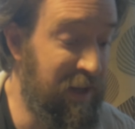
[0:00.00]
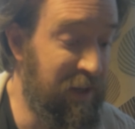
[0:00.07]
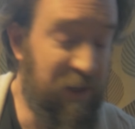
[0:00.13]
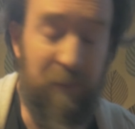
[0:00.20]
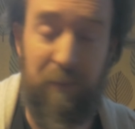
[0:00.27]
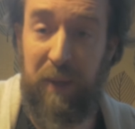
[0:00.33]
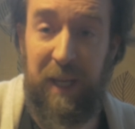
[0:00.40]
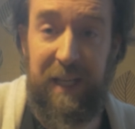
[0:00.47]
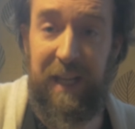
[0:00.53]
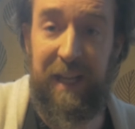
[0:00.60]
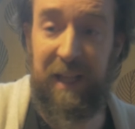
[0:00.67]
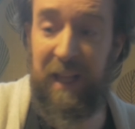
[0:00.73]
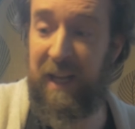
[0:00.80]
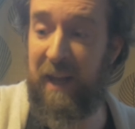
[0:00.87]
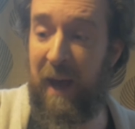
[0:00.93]
completely
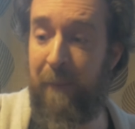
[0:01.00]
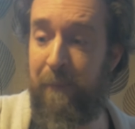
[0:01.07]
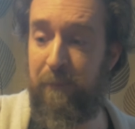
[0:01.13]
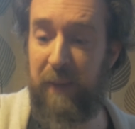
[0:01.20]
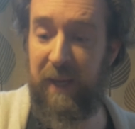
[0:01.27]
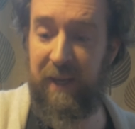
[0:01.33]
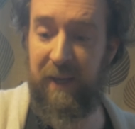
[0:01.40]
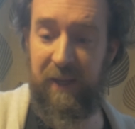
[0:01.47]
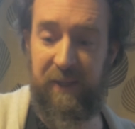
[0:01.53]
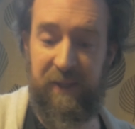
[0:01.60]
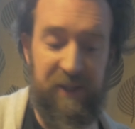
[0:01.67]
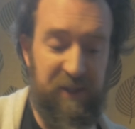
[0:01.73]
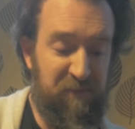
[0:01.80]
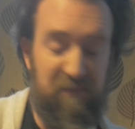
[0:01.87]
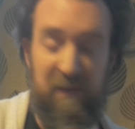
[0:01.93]
clean amp
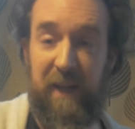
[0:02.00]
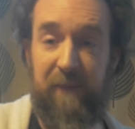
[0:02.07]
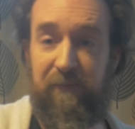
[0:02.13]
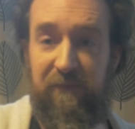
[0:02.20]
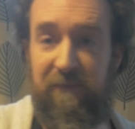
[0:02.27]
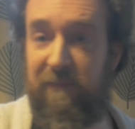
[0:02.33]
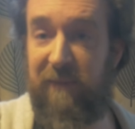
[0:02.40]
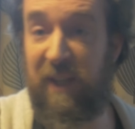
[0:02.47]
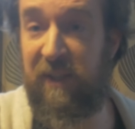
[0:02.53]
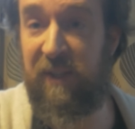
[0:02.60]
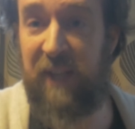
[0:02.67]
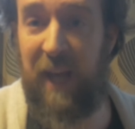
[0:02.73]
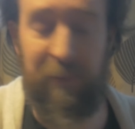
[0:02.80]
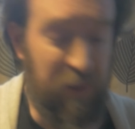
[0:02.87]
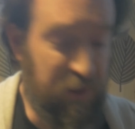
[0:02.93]
because it doesn't
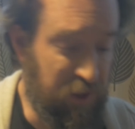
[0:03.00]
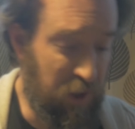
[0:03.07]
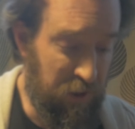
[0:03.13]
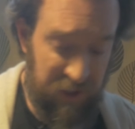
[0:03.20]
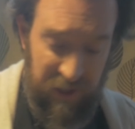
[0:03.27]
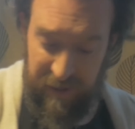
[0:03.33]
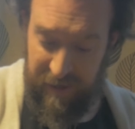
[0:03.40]
sound as good.